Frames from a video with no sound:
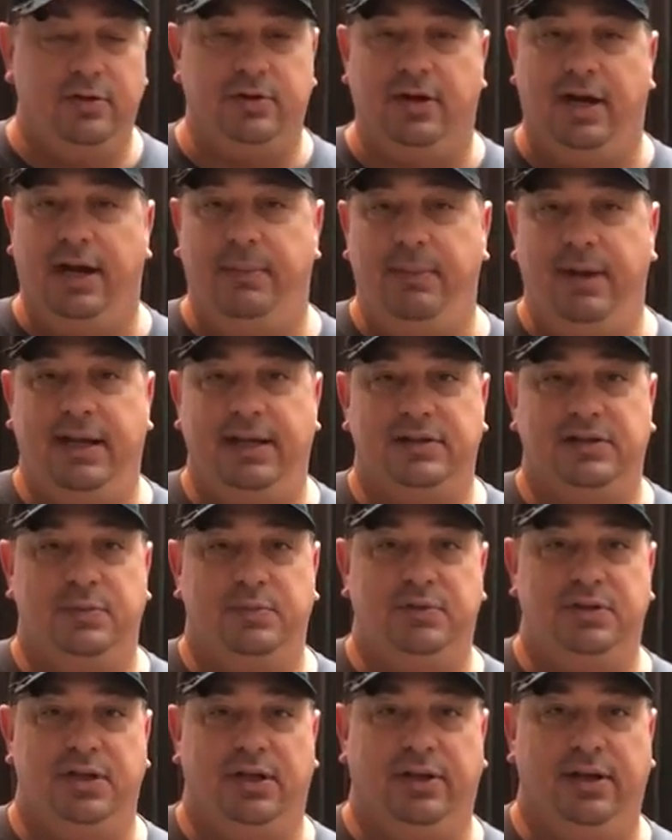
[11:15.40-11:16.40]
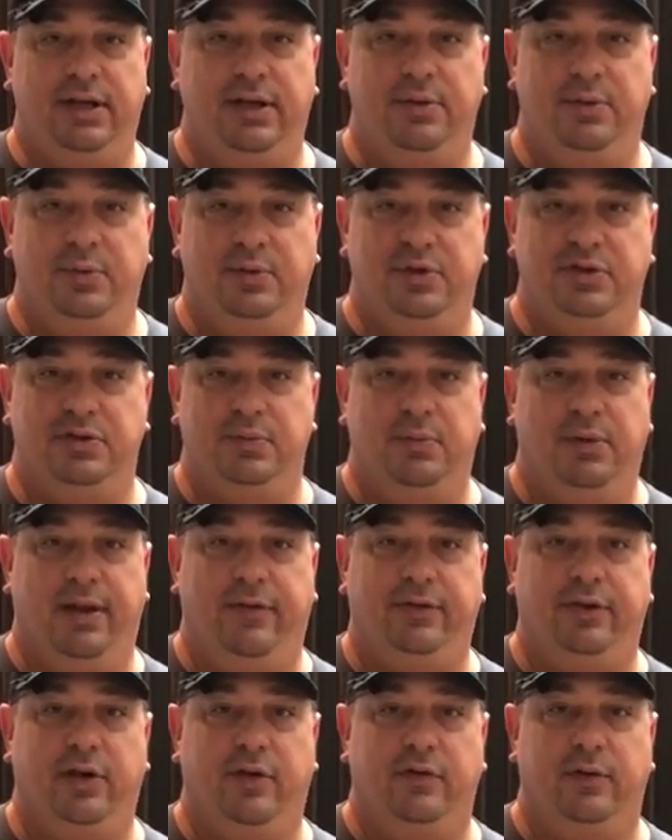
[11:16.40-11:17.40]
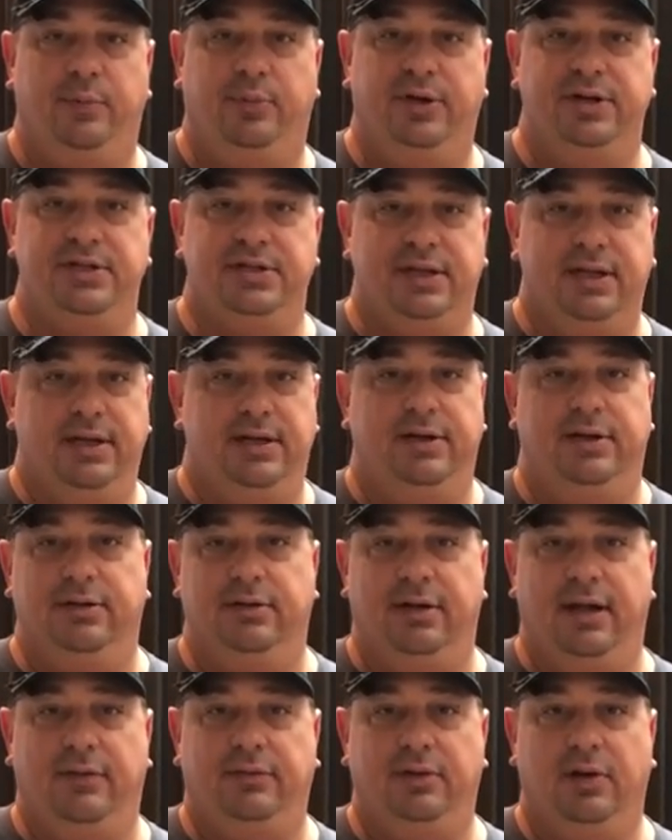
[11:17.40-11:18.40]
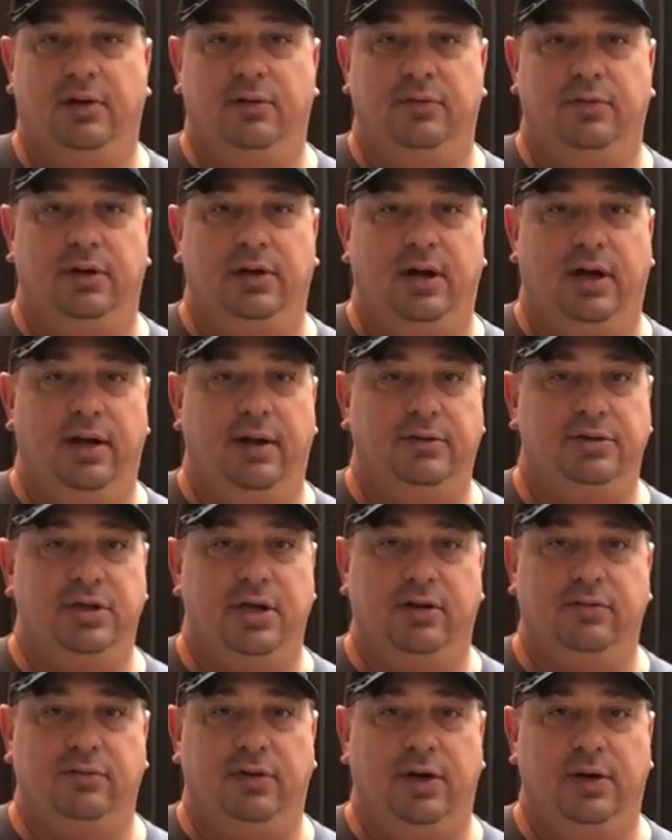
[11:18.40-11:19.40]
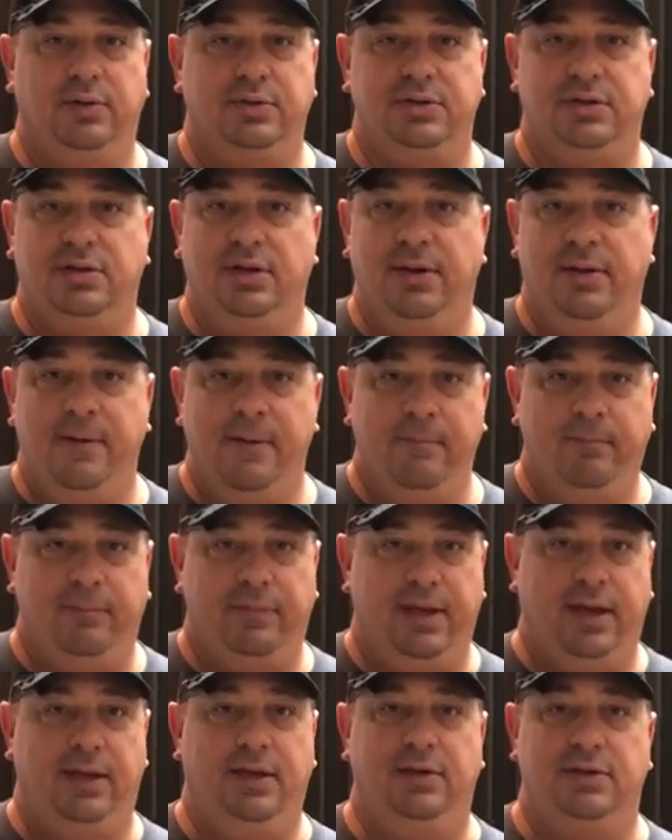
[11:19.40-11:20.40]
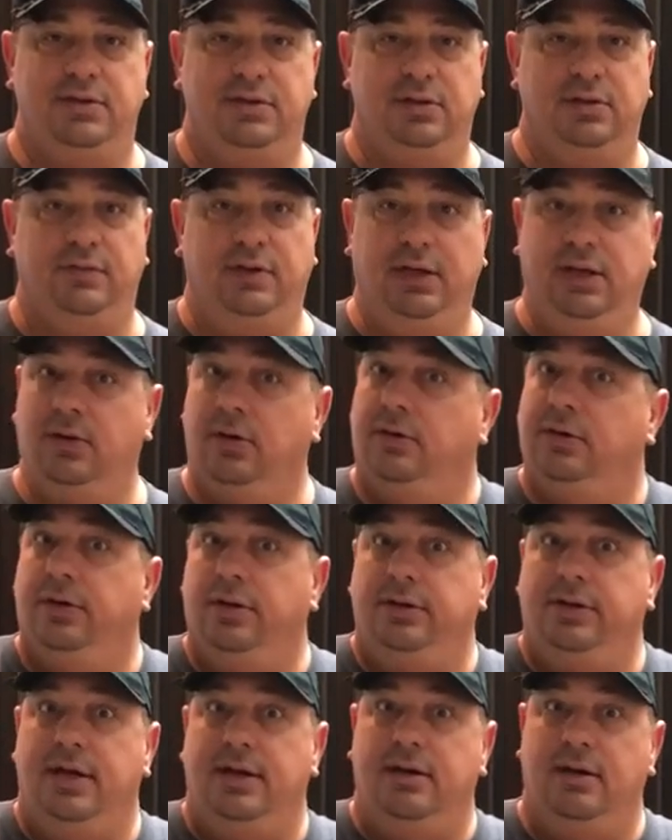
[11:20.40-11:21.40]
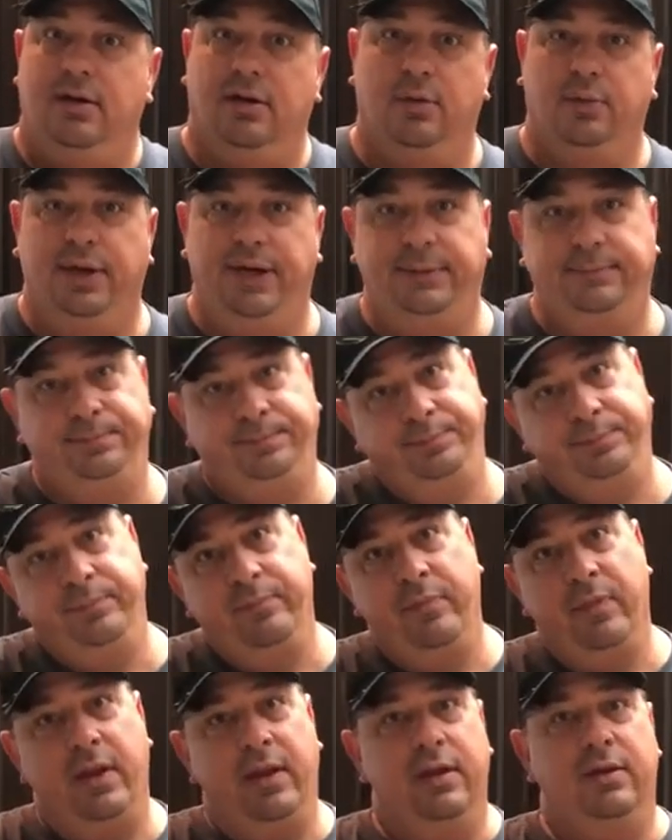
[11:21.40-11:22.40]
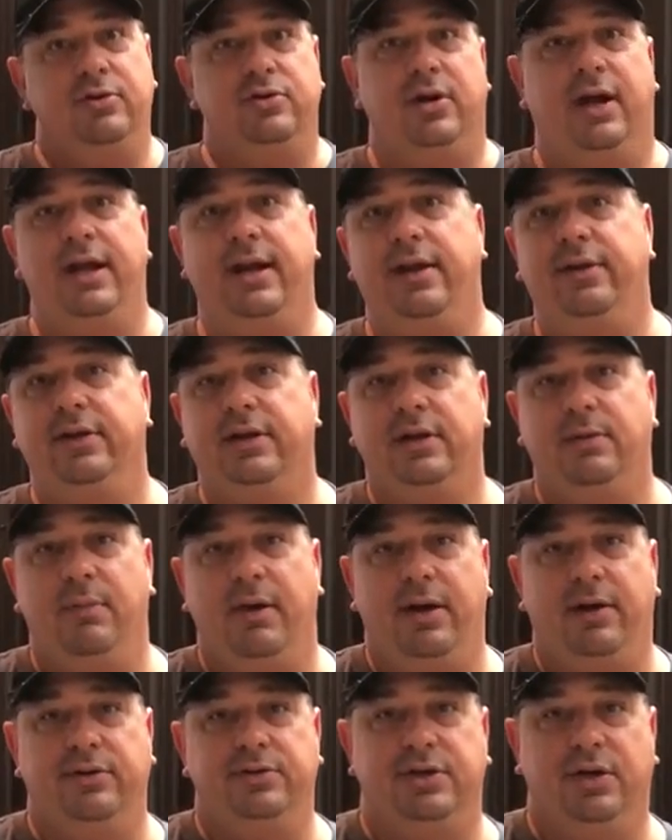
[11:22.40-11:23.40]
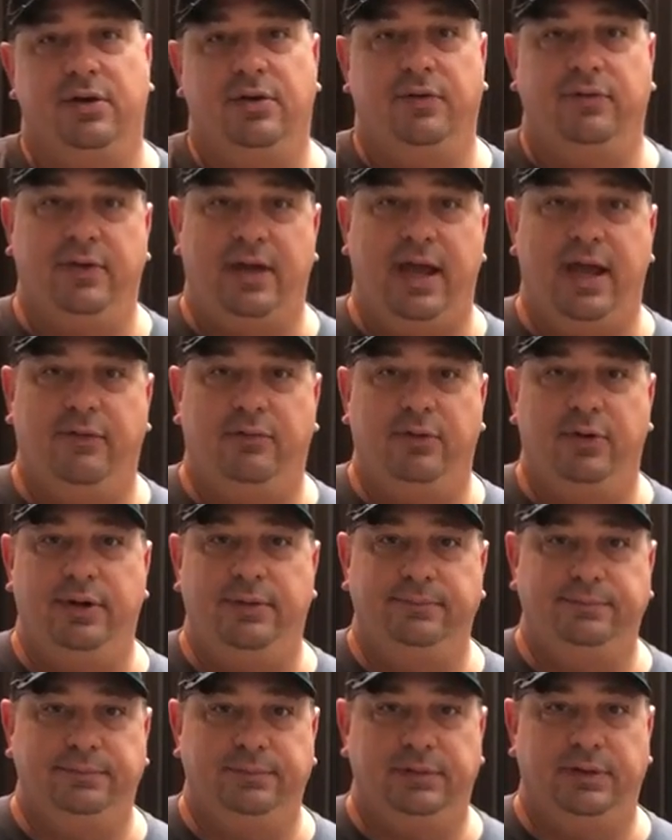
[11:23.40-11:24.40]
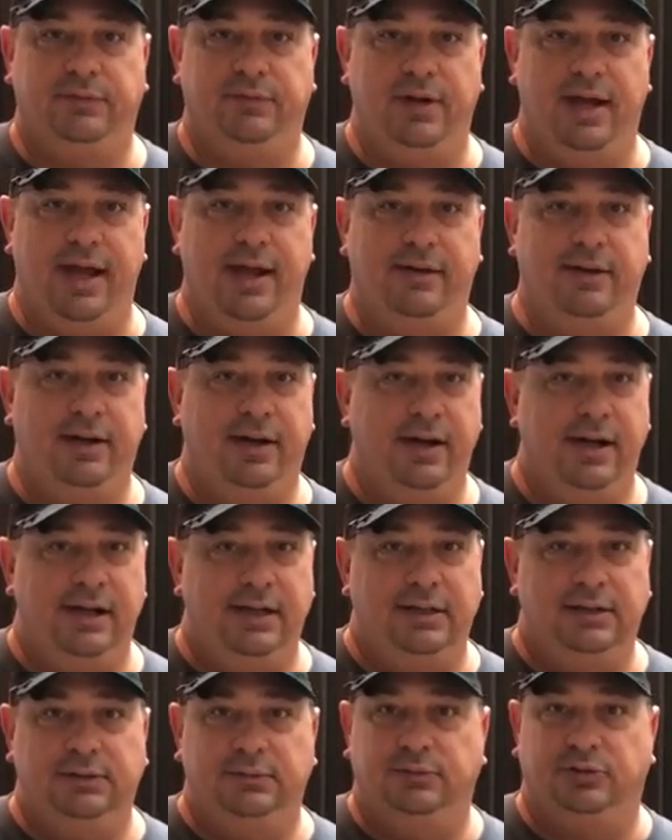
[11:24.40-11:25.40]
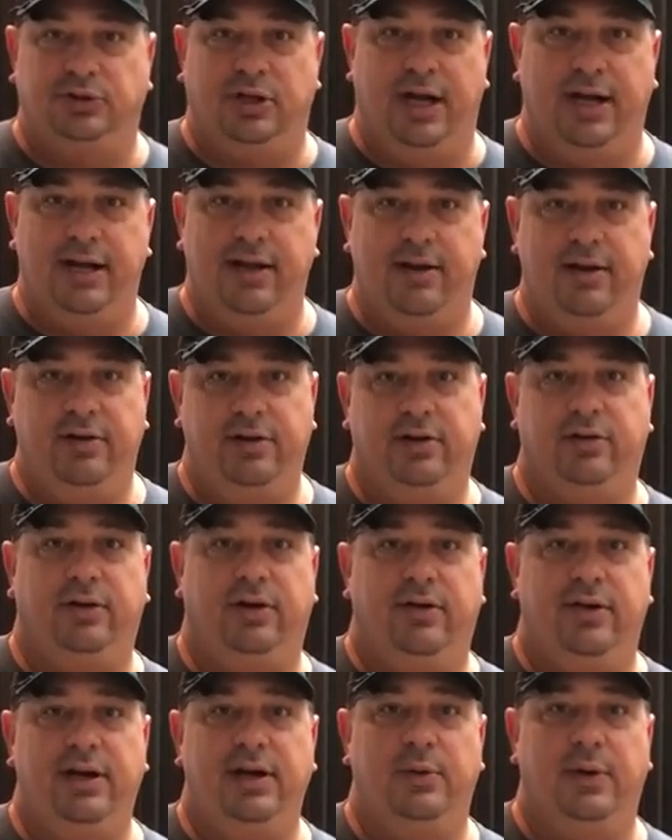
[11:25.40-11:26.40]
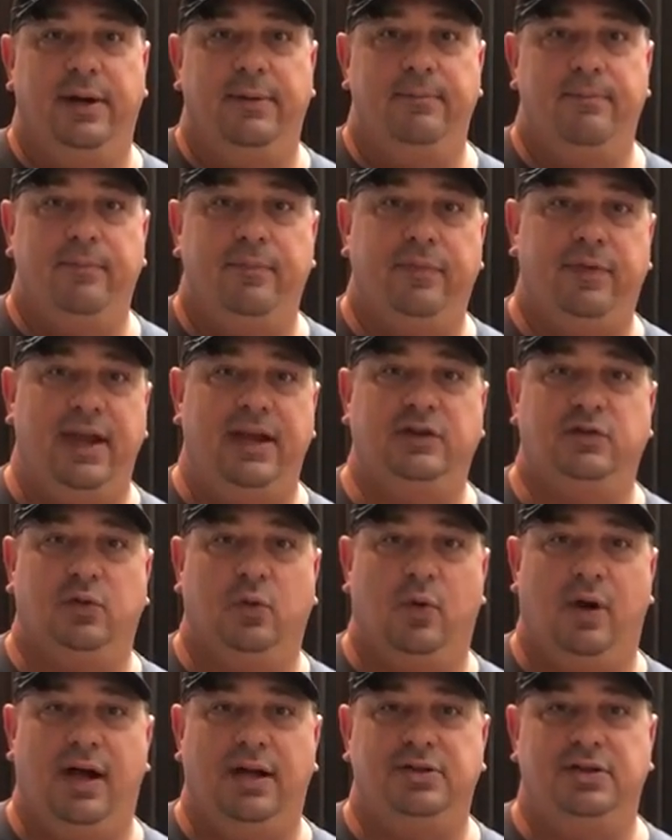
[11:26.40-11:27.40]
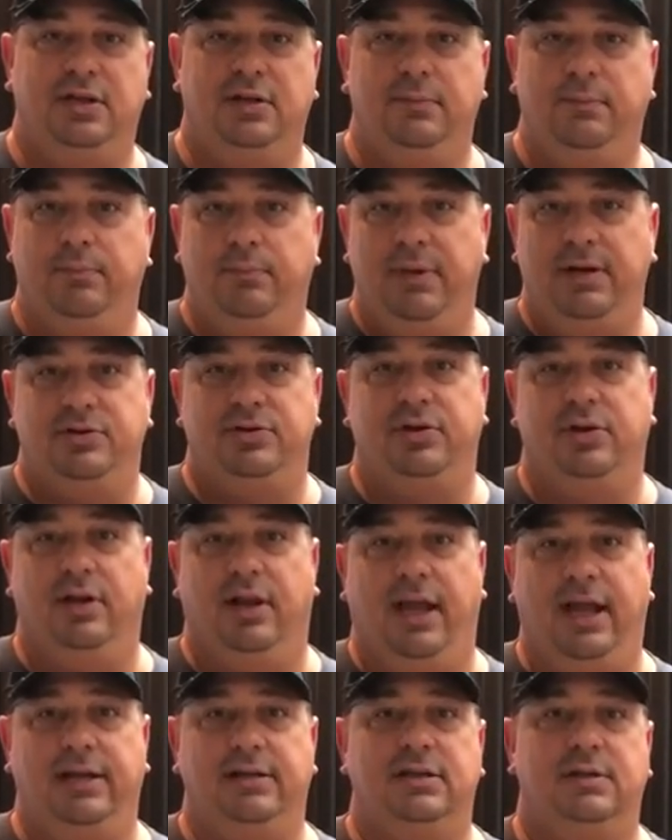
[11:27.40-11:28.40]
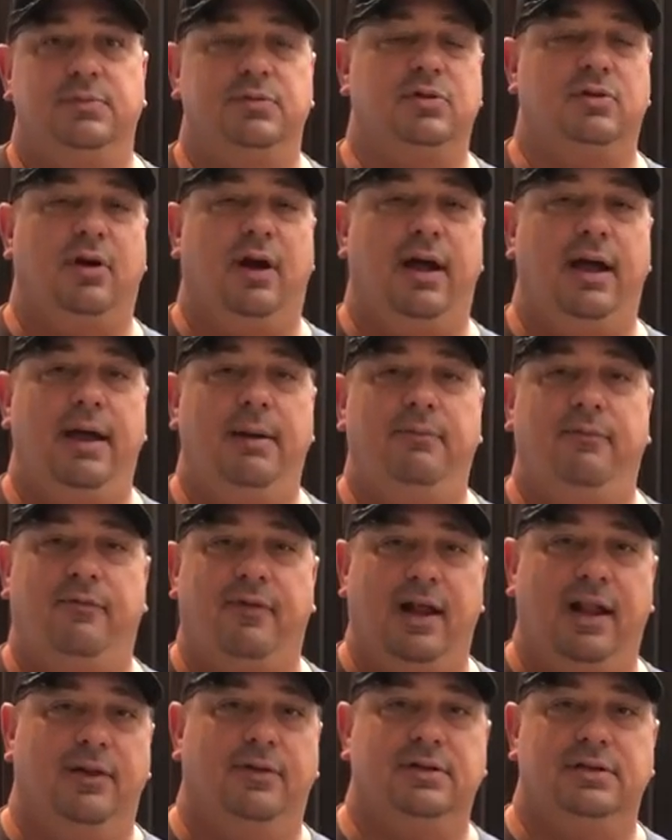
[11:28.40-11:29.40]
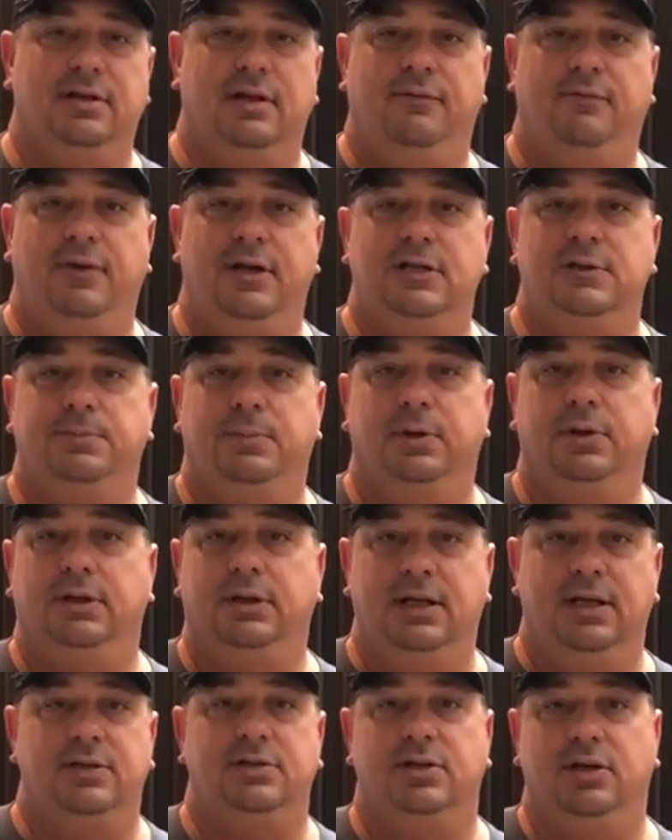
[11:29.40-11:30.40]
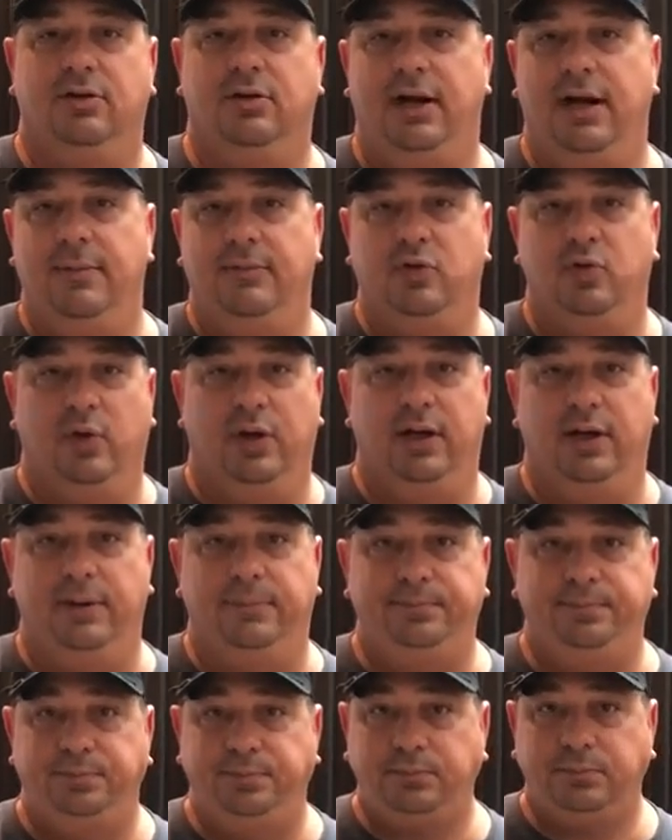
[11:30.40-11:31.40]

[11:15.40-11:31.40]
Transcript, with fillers: Try making some chili with some leftover brisket or leftover uh, chuck roast that you sous vide or cooked any other way. Try it on the Kamado Joe if you have one. If not, try it out on the grill anyway. Thanks for watching. Make sure you like, subscribe, follow us on Facebook, Instagram, Twitter,